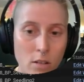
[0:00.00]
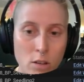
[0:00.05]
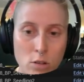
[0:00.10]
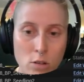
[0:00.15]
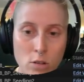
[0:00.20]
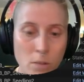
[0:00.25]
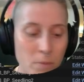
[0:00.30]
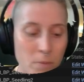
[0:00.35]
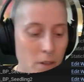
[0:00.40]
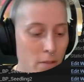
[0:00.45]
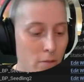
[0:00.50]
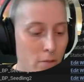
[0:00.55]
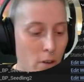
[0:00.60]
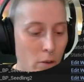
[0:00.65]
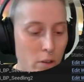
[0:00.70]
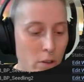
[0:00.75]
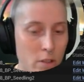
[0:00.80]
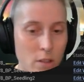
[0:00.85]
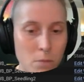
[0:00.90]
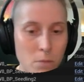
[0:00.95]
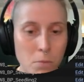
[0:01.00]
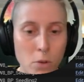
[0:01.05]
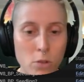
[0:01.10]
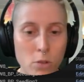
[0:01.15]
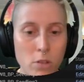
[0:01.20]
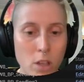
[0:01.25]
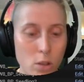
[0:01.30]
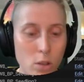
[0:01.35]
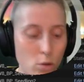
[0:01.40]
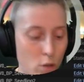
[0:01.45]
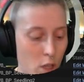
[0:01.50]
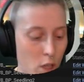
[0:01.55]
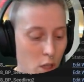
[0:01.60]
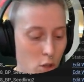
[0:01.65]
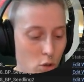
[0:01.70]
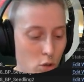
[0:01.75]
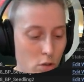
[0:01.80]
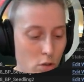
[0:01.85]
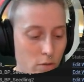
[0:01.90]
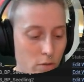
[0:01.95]
something very simple that you
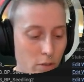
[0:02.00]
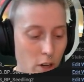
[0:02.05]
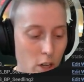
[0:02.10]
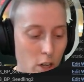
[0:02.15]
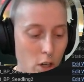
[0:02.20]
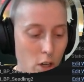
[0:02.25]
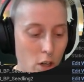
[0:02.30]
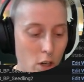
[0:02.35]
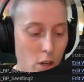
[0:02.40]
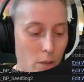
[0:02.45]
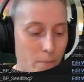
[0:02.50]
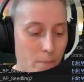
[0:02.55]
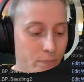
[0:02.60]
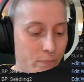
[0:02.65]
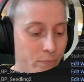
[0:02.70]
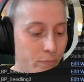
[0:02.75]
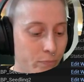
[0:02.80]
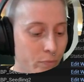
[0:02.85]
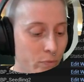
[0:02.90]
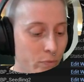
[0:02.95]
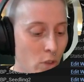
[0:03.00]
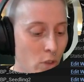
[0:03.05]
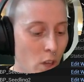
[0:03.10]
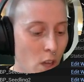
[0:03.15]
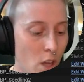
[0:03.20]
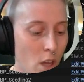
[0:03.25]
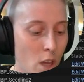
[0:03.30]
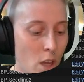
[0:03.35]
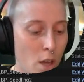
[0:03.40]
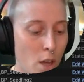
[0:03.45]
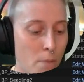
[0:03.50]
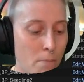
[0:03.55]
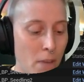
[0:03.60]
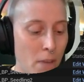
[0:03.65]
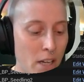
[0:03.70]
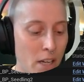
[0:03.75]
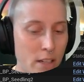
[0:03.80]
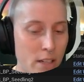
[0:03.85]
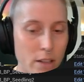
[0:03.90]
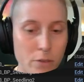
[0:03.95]
can just find
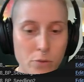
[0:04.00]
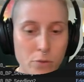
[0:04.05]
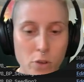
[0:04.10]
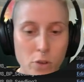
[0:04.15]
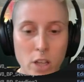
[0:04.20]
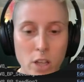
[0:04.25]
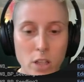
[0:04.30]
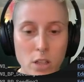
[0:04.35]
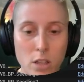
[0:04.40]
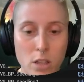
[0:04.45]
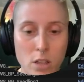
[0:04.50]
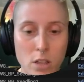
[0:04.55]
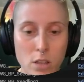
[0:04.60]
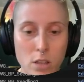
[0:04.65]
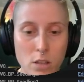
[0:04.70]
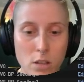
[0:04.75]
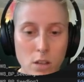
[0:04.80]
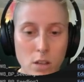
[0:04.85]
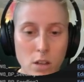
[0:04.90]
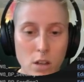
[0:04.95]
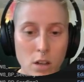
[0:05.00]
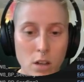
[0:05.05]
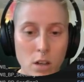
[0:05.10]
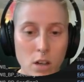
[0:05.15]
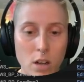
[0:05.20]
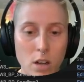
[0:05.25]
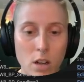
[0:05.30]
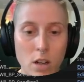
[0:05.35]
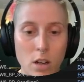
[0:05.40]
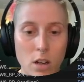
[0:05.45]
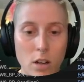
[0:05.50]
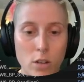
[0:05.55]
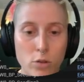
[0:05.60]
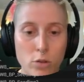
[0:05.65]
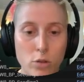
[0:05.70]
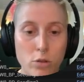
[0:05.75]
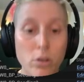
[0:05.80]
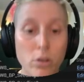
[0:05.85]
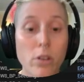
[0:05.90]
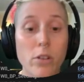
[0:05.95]
many different
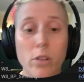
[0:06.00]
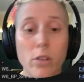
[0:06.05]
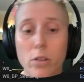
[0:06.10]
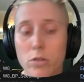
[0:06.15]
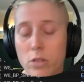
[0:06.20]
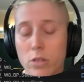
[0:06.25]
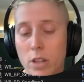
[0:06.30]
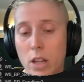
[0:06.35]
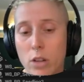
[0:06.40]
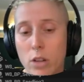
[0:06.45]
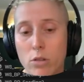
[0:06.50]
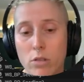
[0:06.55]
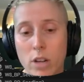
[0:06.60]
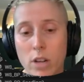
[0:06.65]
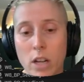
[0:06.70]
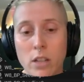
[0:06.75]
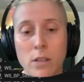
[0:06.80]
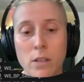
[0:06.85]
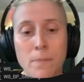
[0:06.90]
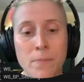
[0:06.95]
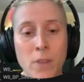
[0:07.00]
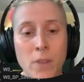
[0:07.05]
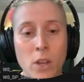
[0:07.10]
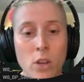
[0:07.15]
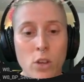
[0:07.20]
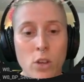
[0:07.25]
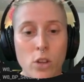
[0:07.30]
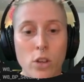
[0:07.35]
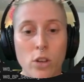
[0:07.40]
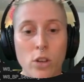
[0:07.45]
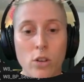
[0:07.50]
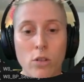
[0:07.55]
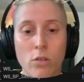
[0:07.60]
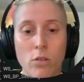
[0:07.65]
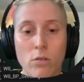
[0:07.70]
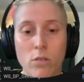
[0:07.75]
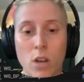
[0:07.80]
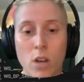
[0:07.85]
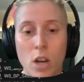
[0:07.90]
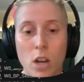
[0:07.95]
tutorials on the internet. You
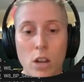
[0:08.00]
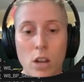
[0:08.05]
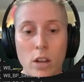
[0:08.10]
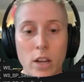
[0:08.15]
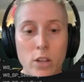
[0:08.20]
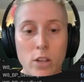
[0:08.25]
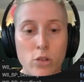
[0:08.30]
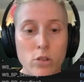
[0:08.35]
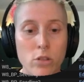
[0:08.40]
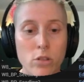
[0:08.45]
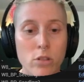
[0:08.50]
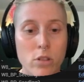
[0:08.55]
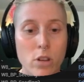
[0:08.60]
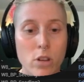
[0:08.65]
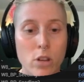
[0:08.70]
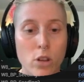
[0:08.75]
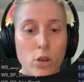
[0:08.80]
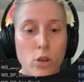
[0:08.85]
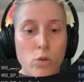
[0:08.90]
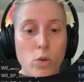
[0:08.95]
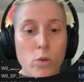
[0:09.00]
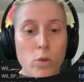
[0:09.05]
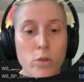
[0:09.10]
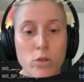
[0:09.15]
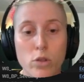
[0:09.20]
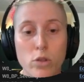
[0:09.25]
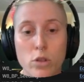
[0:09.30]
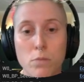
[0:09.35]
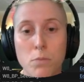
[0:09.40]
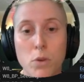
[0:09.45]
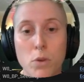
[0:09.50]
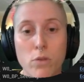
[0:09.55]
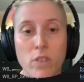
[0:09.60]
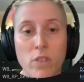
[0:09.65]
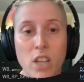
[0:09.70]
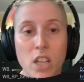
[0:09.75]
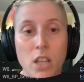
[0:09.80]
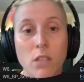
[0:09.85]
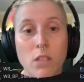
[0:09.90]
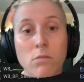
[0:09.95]
know, it's just the crow is just
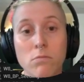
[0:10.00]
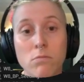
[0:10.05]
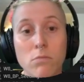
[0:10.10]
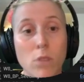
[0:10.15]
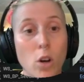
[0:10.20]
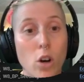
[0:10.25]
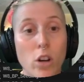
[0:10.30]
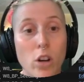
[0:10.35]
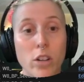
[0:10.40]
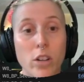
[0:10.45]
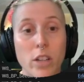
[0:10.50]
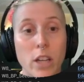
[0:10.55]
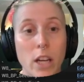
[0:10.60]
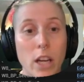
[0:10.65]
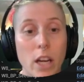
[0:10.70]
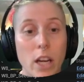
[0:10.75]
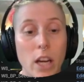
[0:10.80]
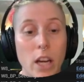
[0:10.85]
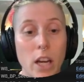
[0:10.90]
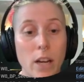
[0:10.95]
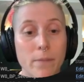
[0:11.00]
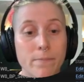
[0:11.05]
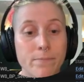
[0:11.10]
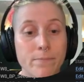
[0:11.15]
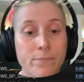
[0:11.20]
moving on his